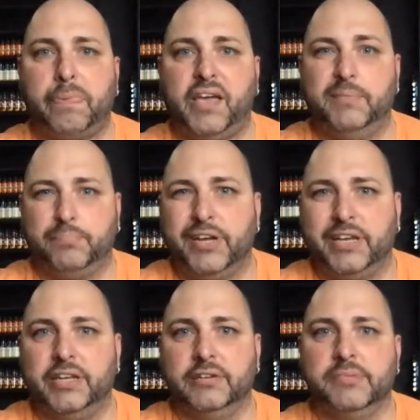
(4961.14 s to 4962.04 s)
And Bree
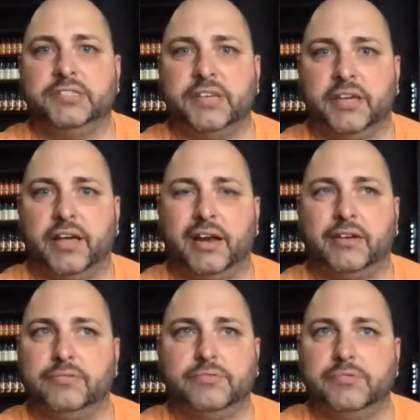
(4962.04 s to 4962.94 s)
can hear me say that. I
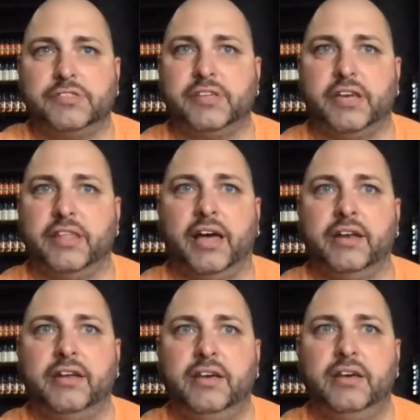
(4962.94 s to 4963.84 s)
don't say that
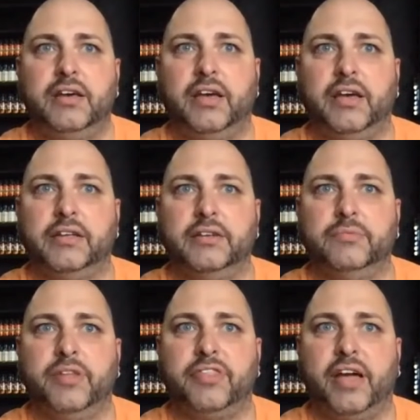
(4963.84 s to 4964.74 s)
and
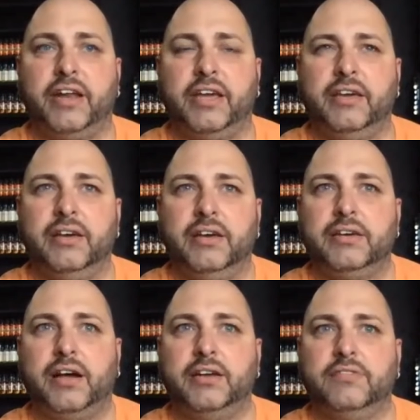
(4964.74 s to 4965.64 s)
with any
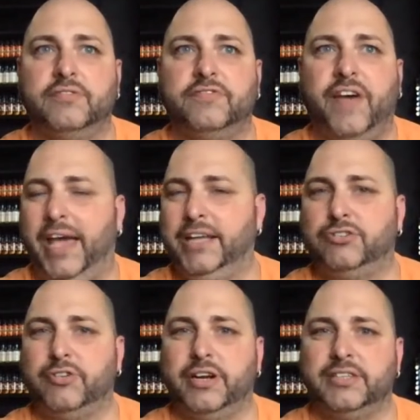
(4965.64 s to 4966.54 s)
kind of
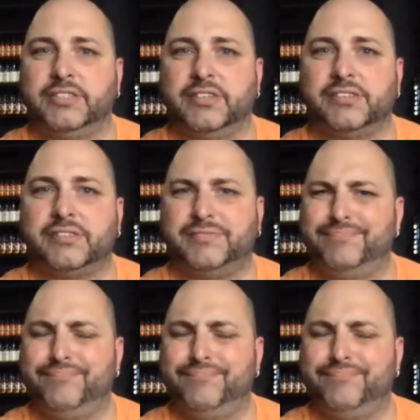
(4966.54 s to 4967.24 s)
hatred. It's just